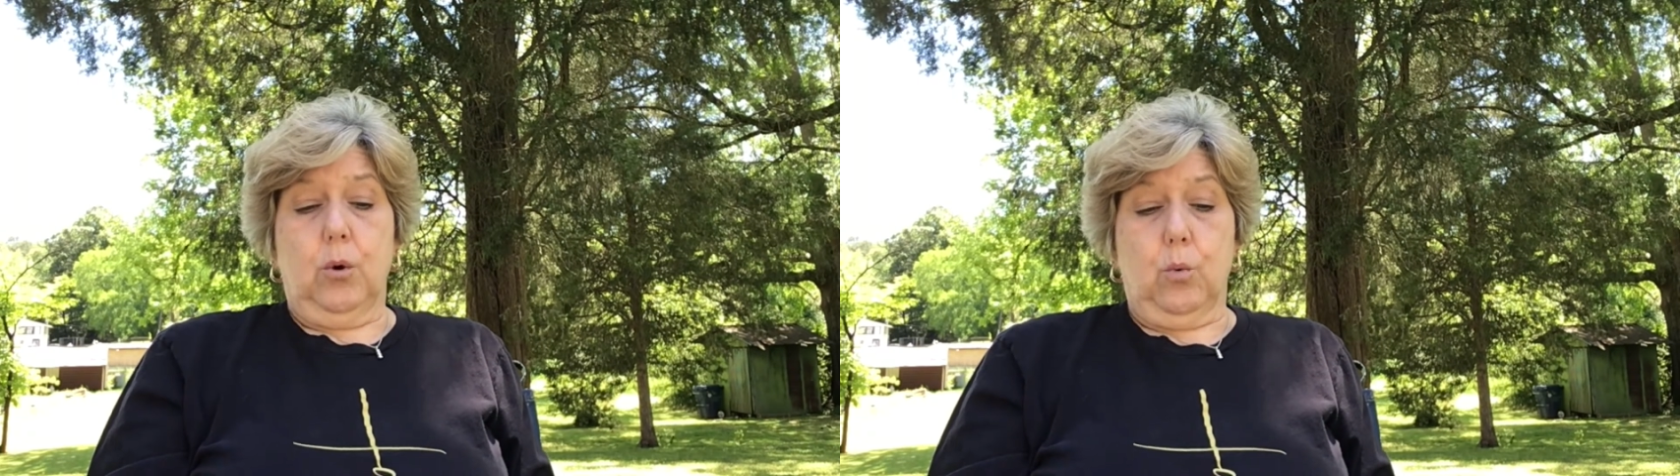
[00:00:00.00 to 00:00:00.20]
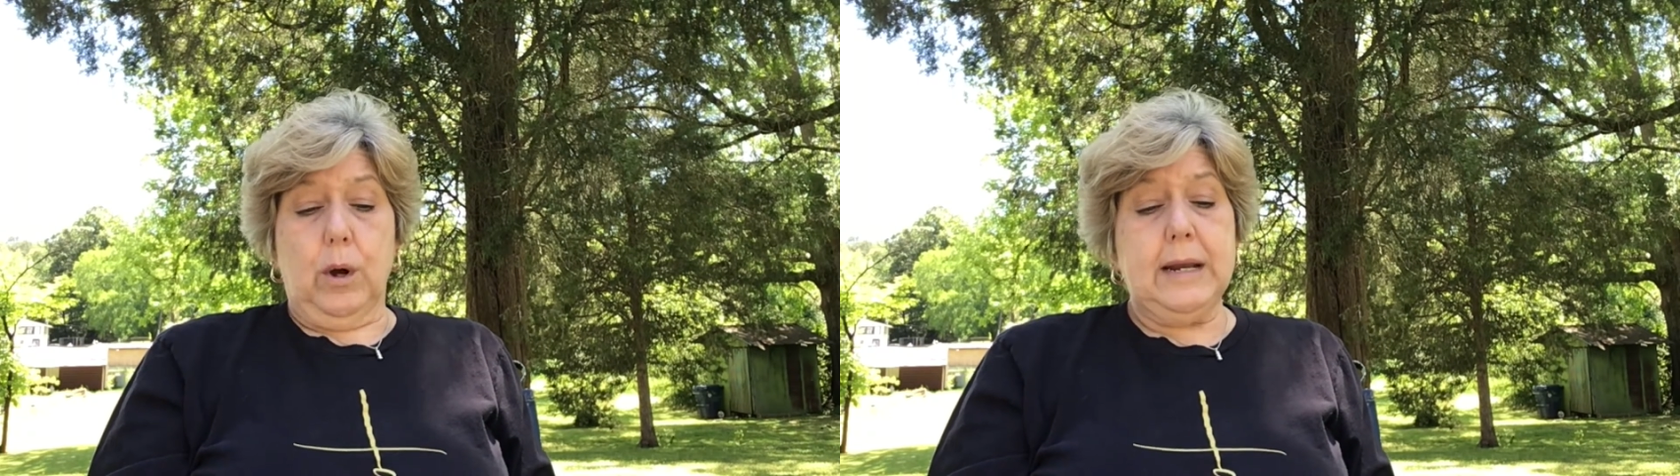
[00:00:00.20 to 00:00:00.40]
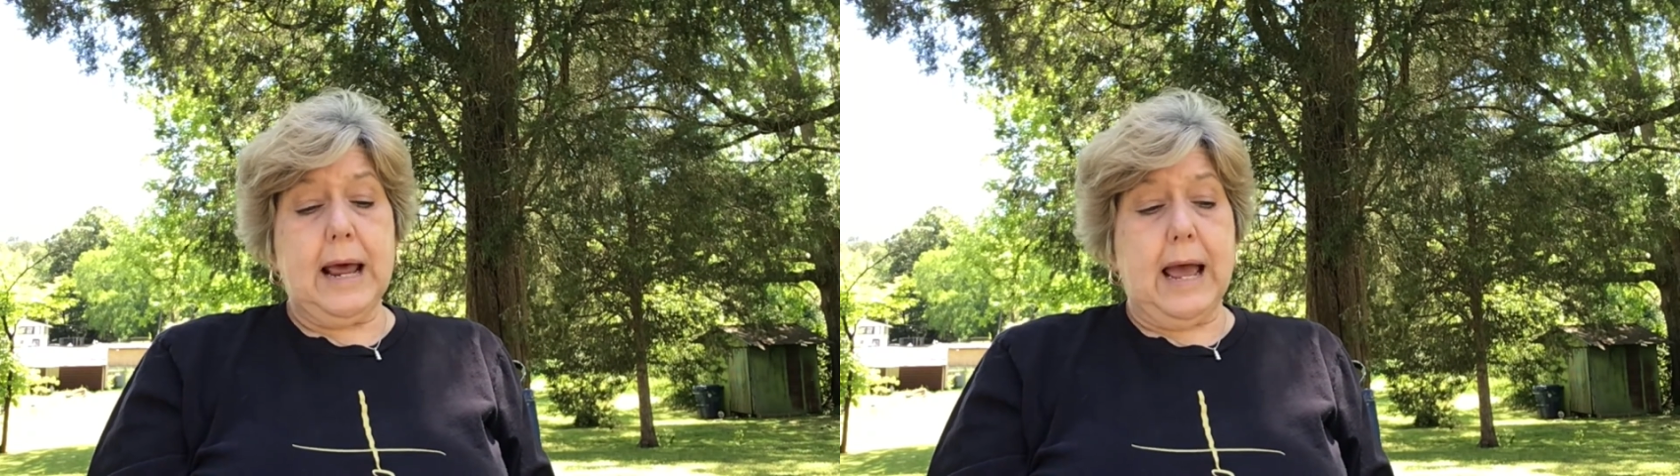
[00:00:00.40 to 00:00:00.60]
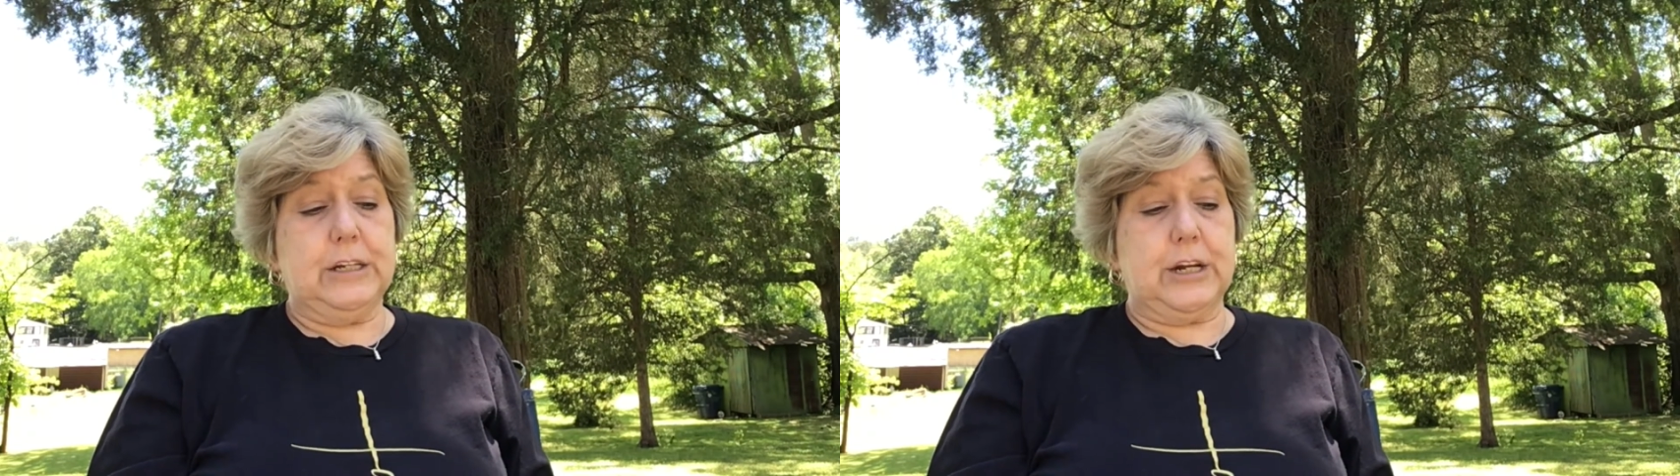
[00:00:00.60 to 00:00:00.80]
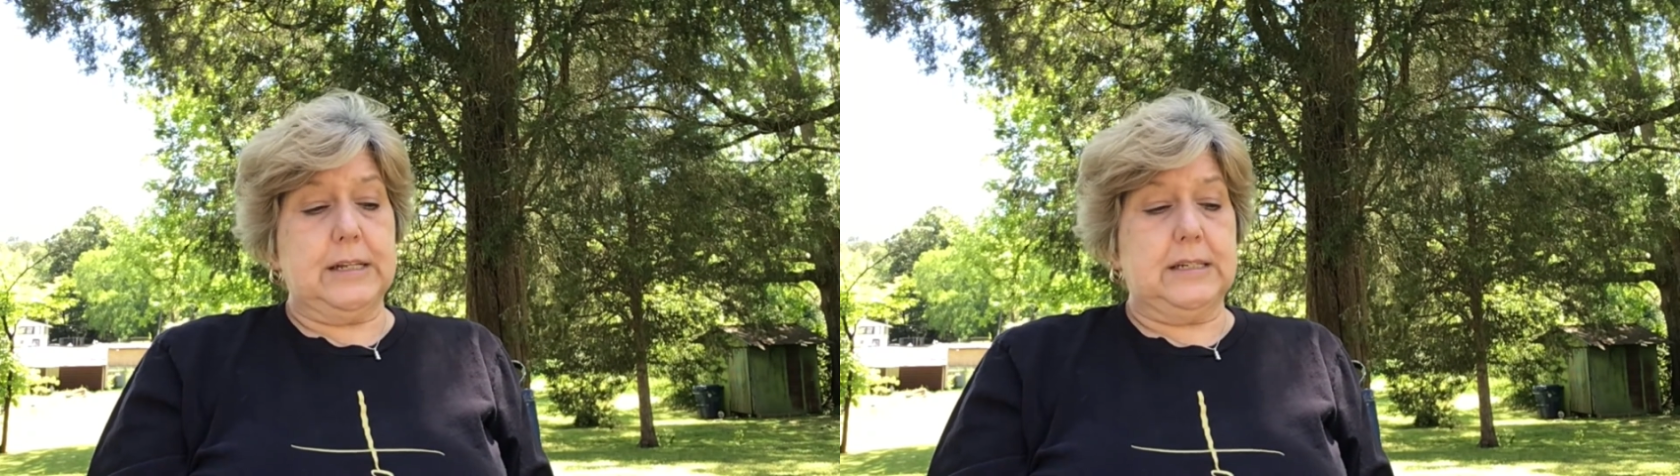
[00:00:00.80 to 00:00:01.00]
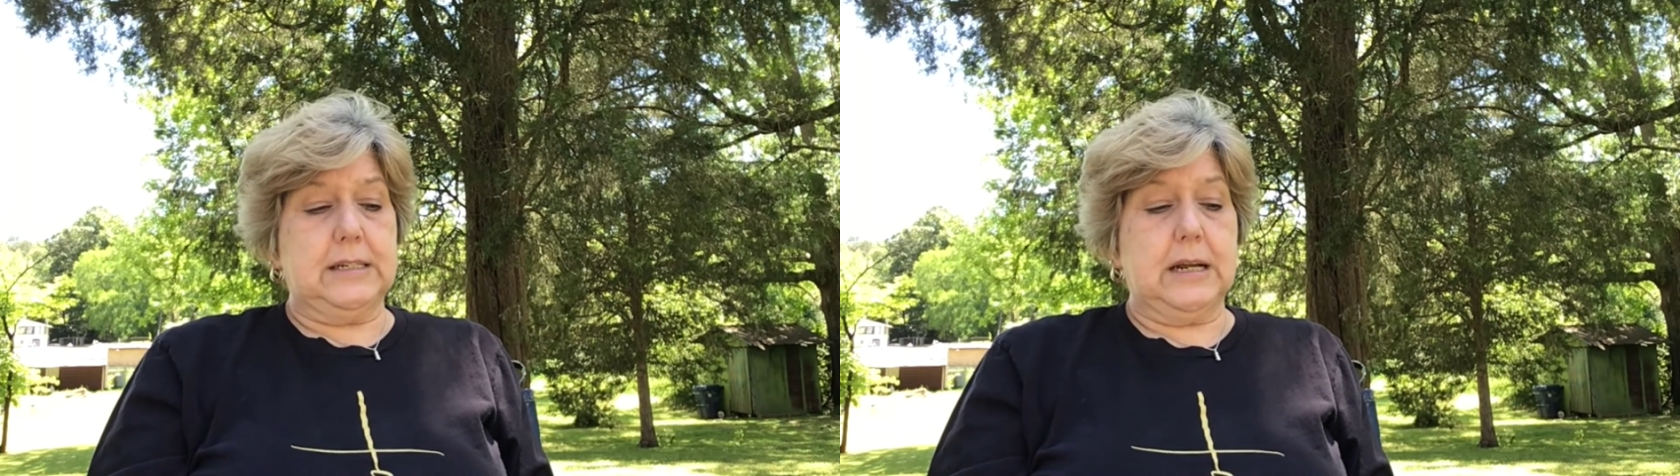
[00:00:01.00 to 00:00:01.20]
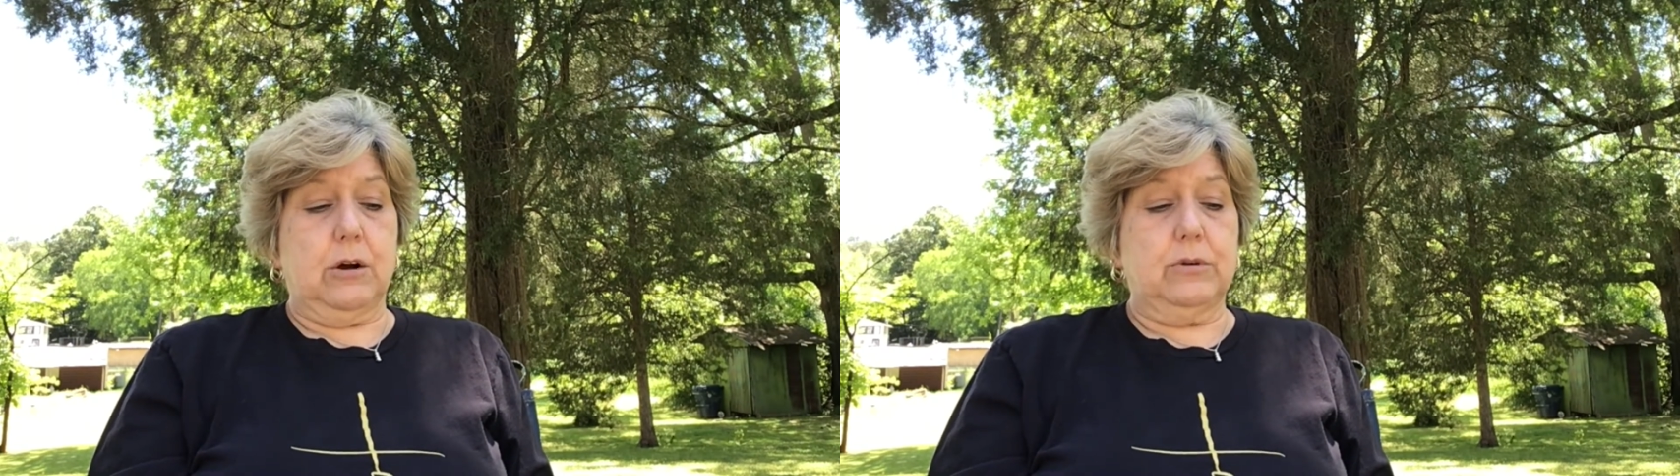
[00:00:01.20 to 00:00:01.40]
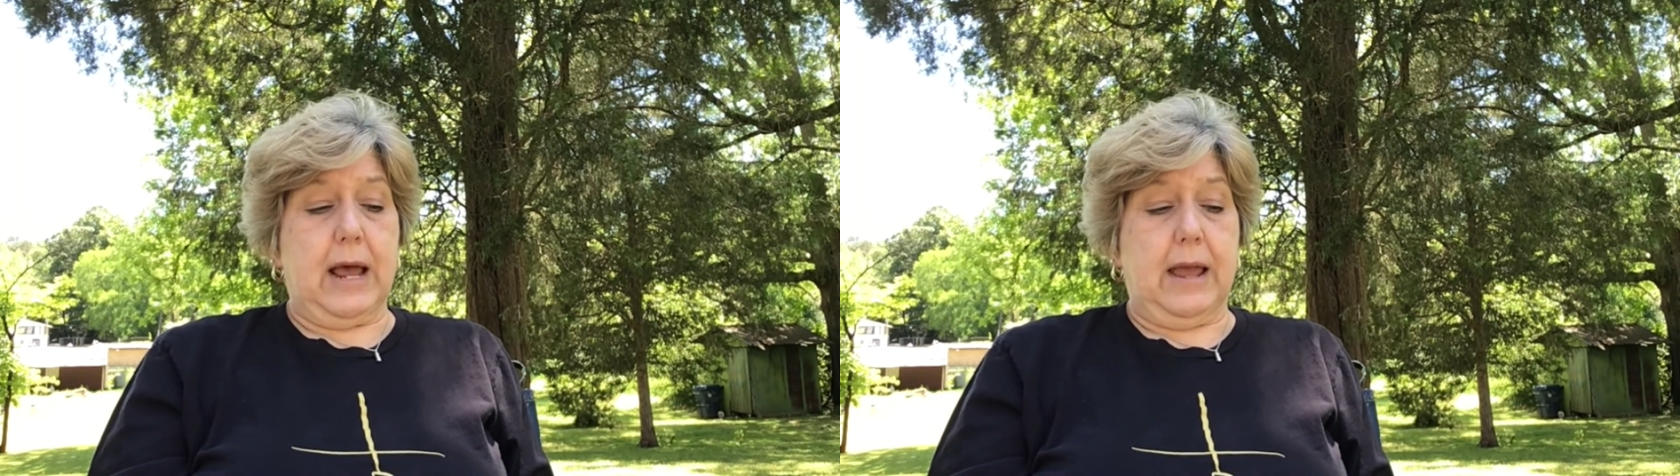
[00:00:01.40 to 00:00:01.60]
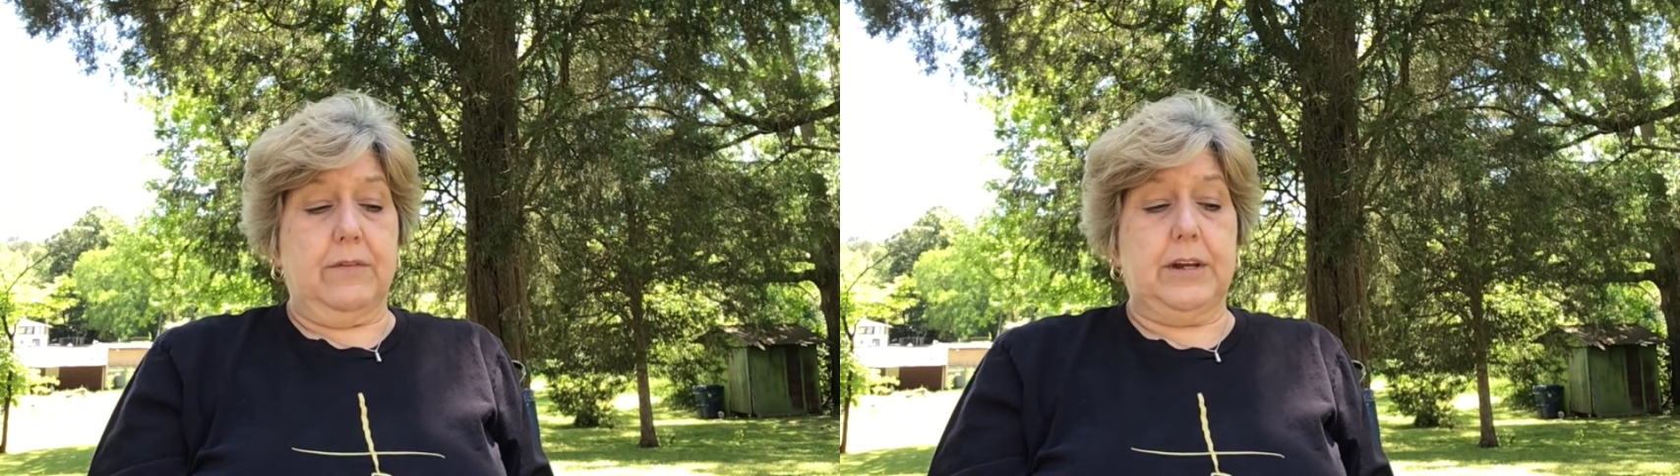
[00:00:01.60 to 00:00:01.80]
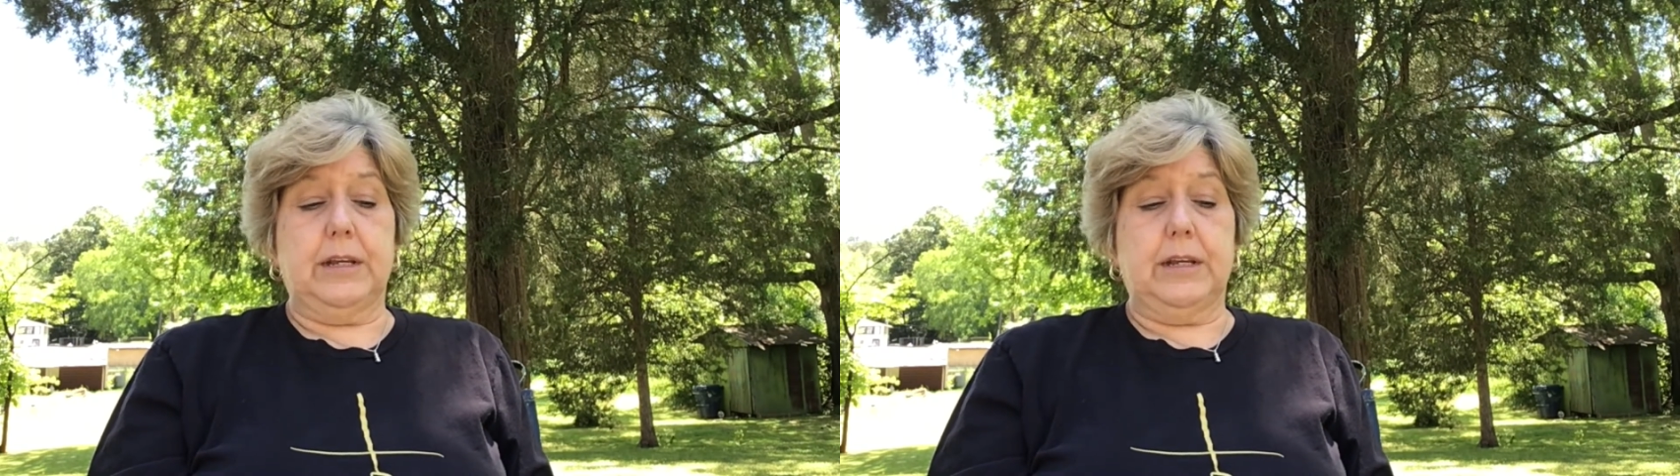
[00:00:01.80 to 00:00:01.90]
One day Jesse told David